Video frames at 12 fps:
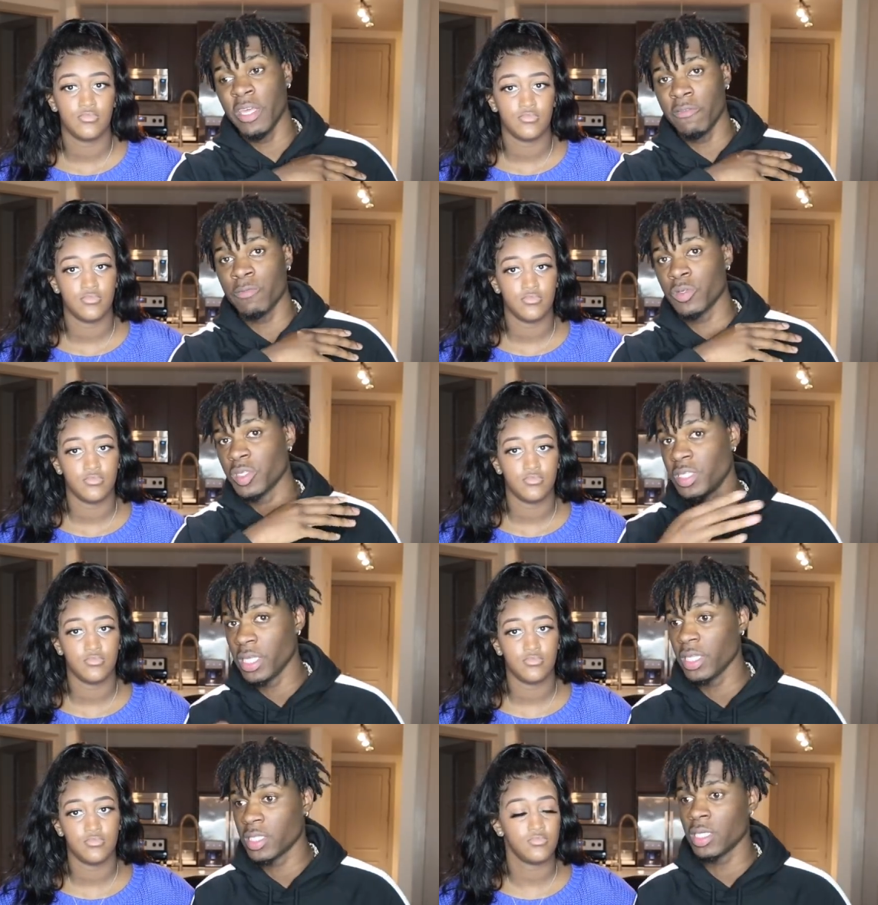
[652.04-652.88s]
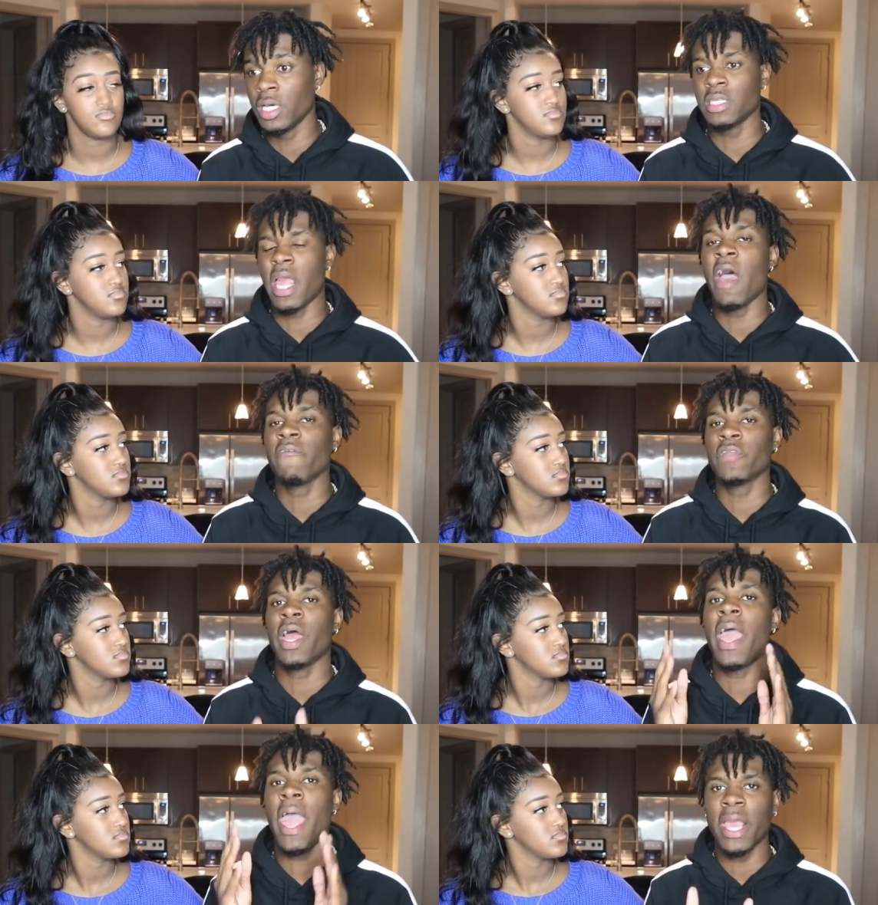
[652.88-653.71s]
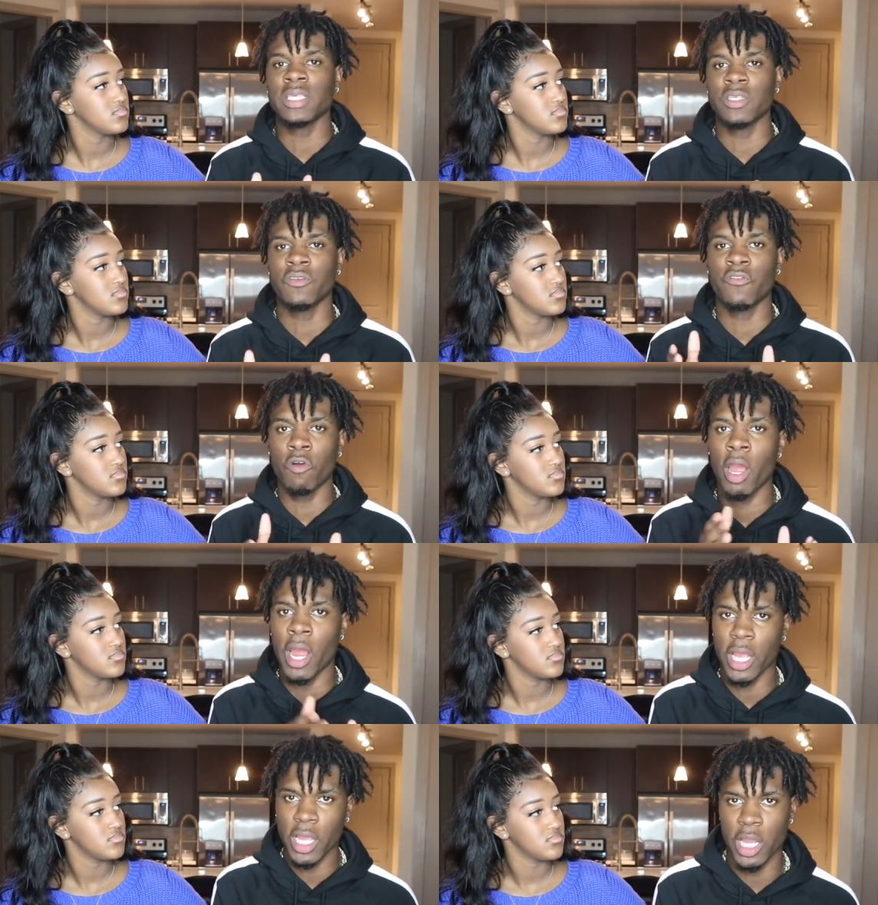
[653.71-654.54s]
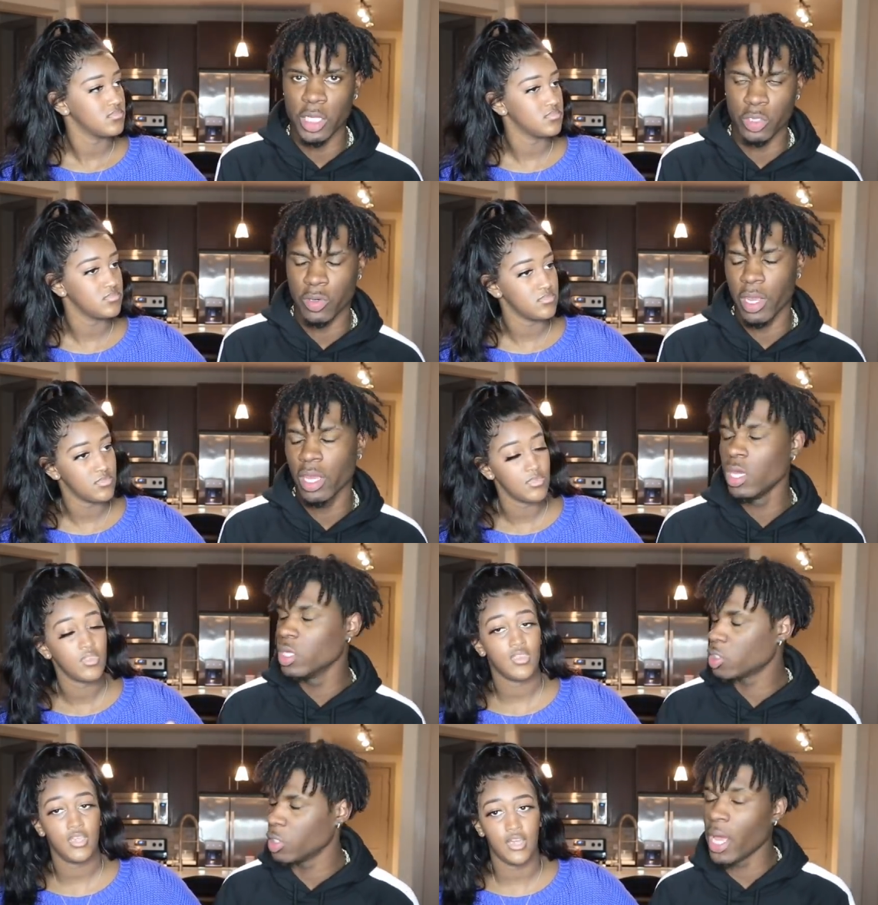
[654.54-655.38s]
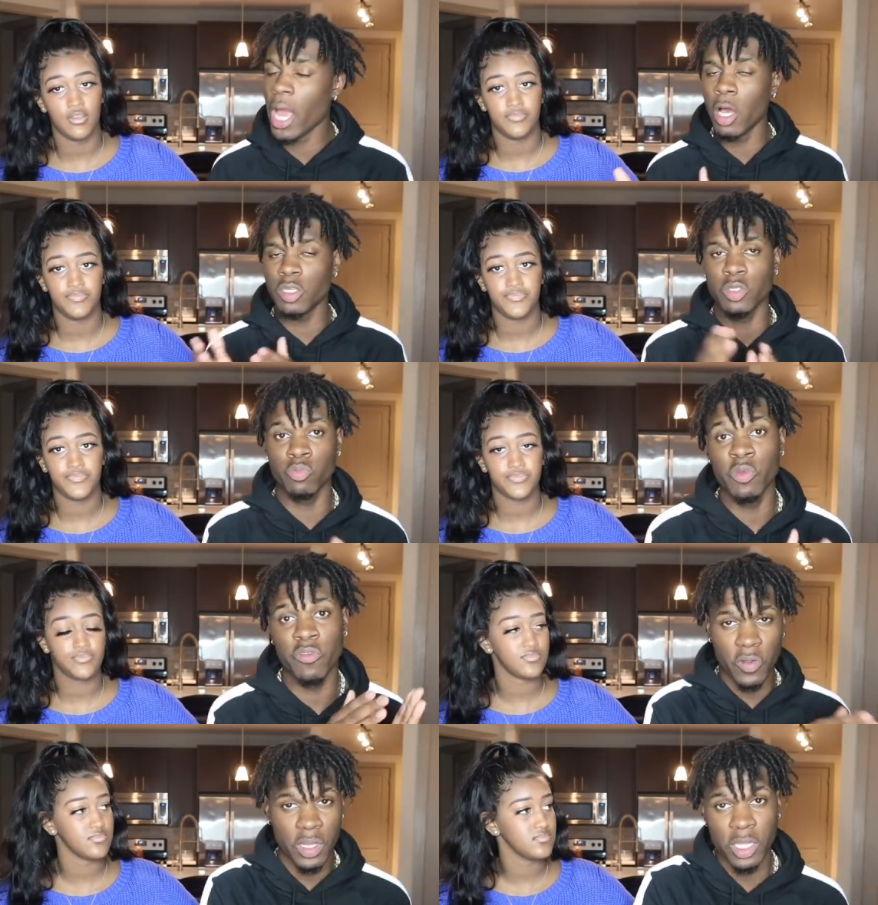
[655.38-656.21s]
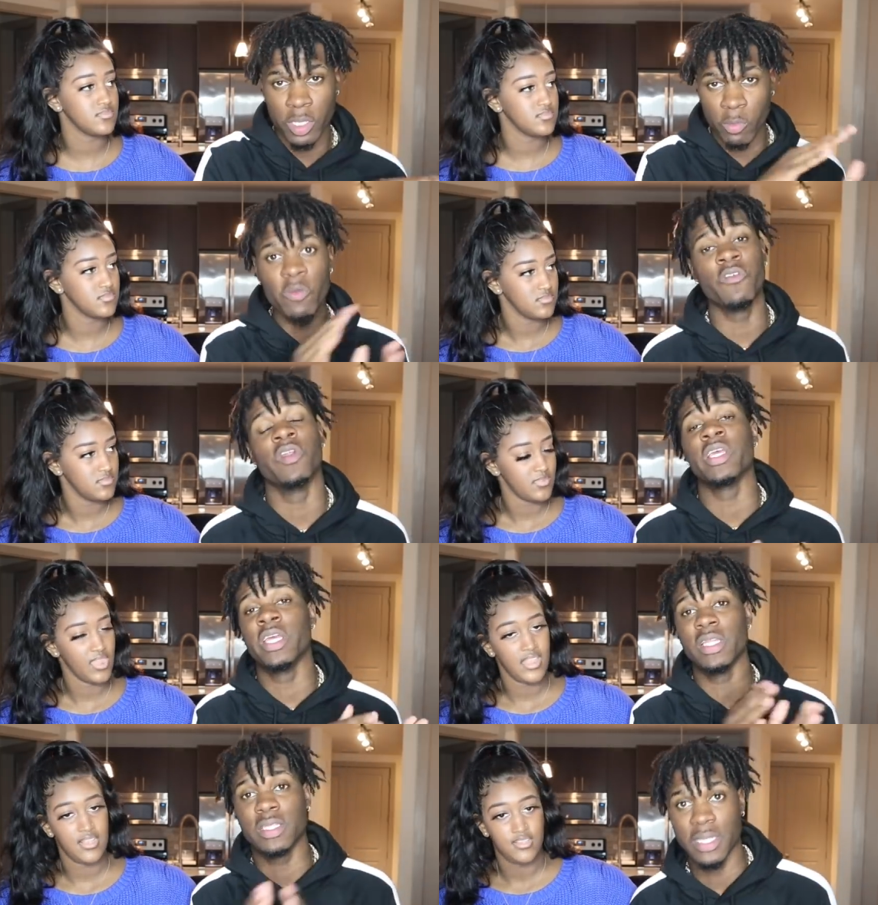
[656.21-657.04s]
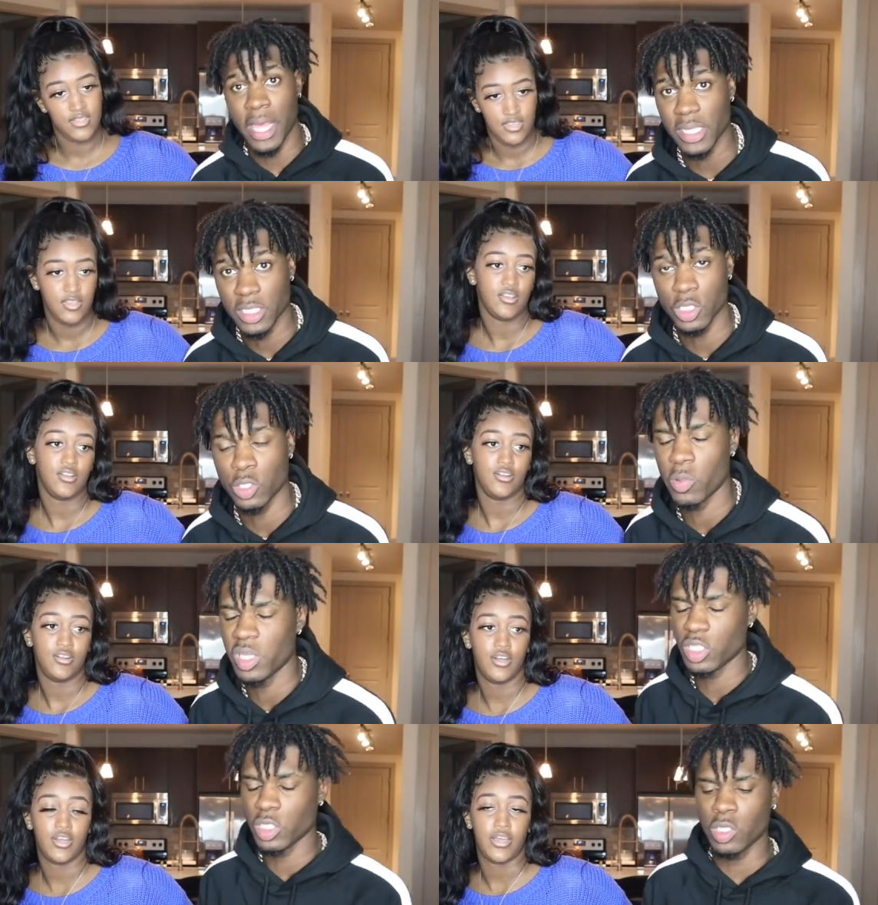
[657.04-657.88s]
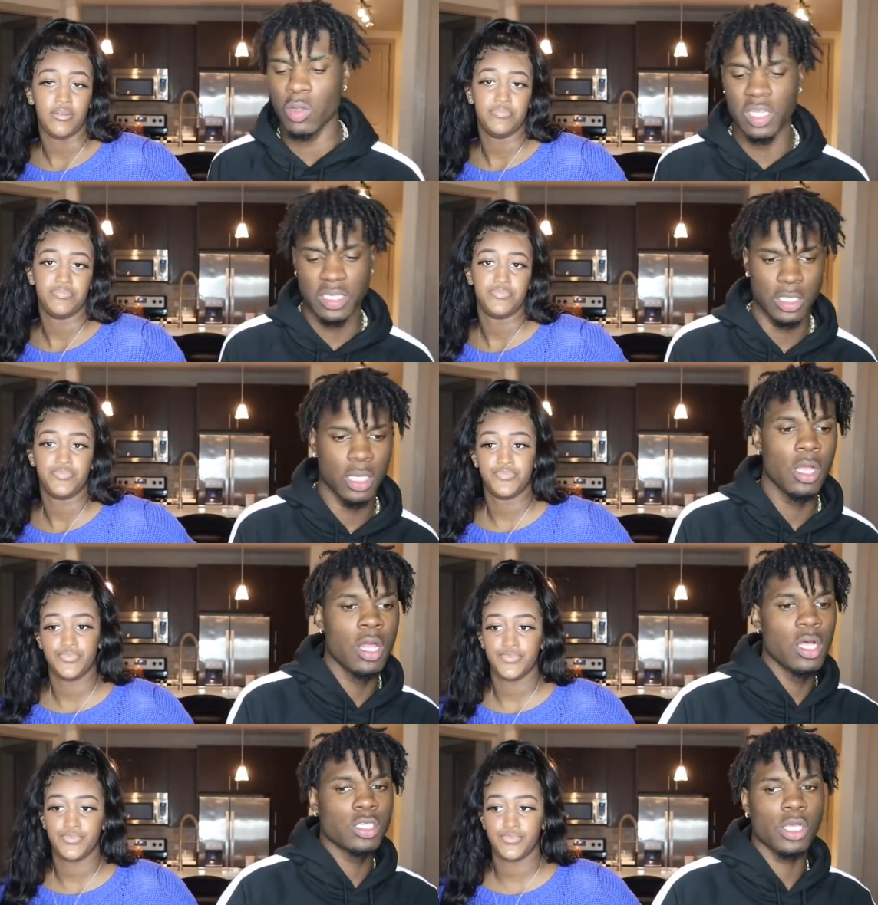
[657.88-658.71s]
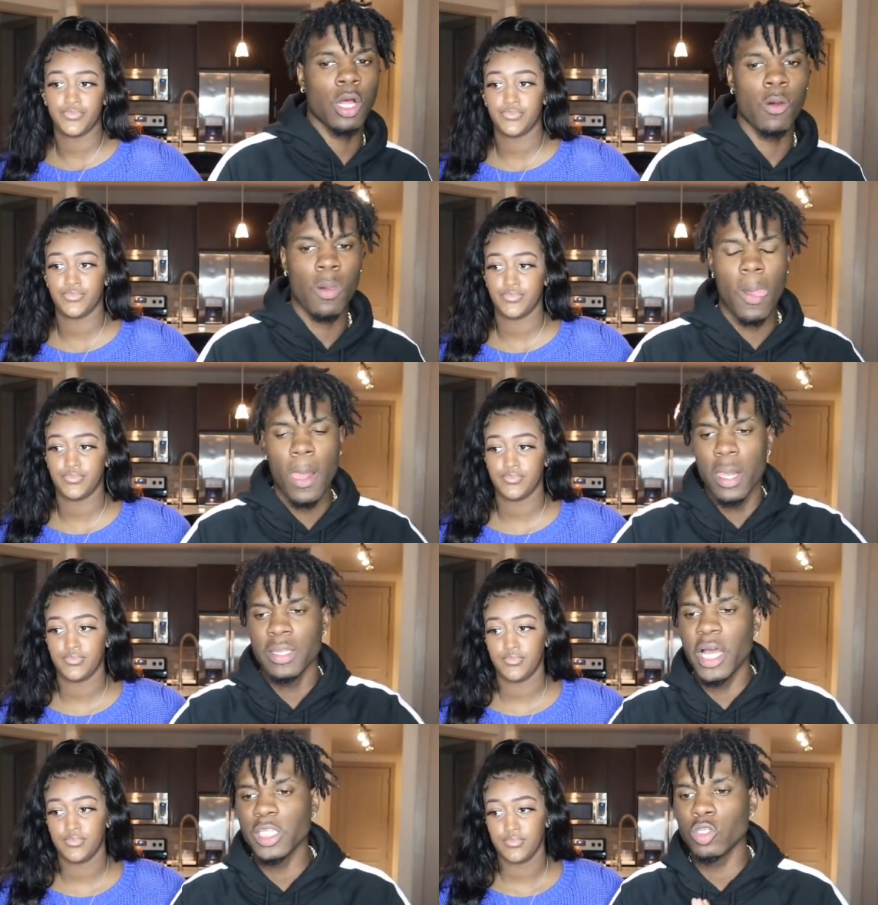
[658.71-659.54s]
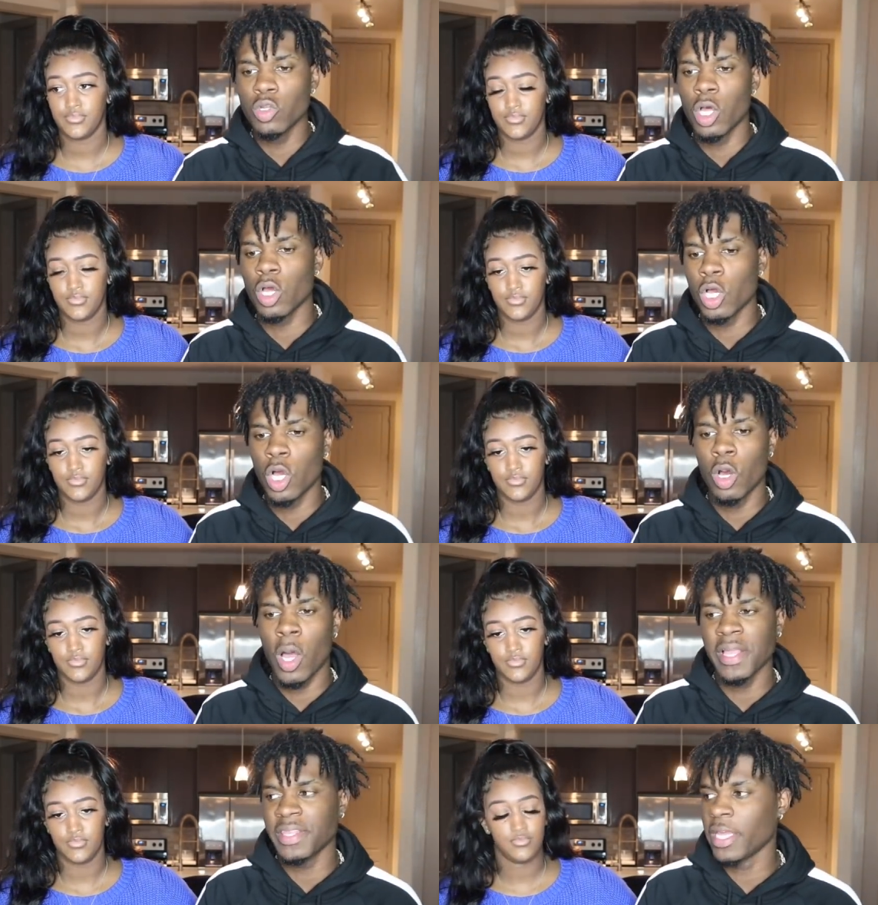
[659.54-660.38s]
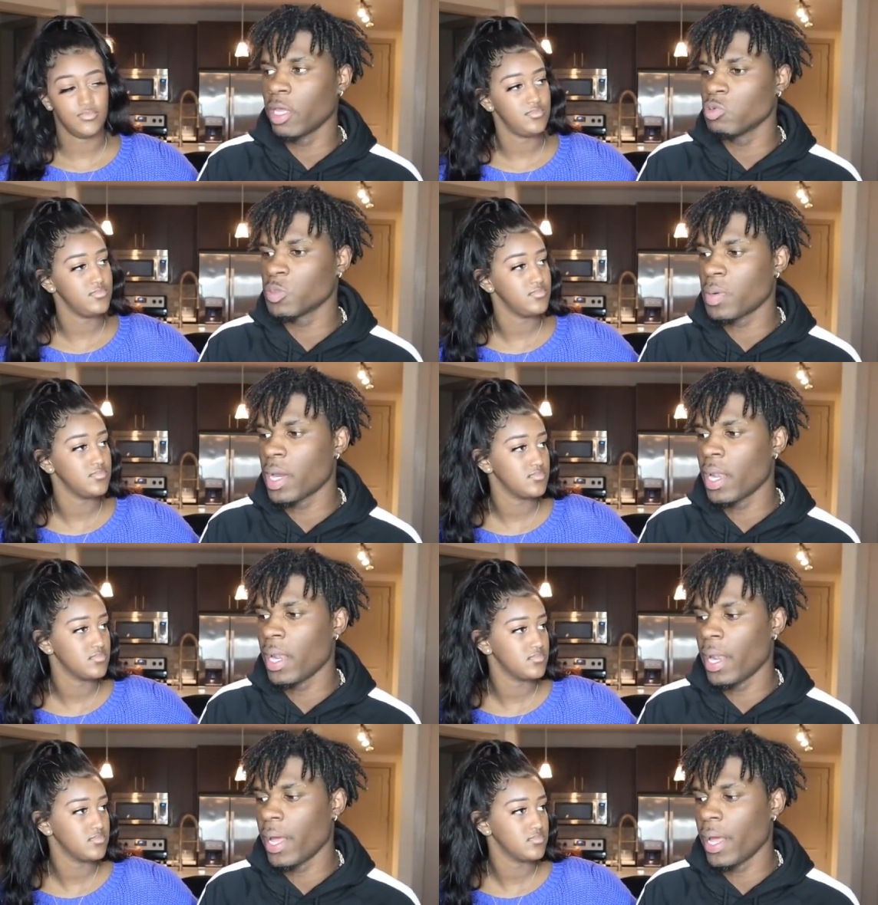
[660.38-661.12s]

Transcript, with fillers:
Speaker 1: give proceeded to us after asking for our contract. So yeah. now so we finna we finna get into that situation. Okay. So listen, so not too long ago, I think it was probably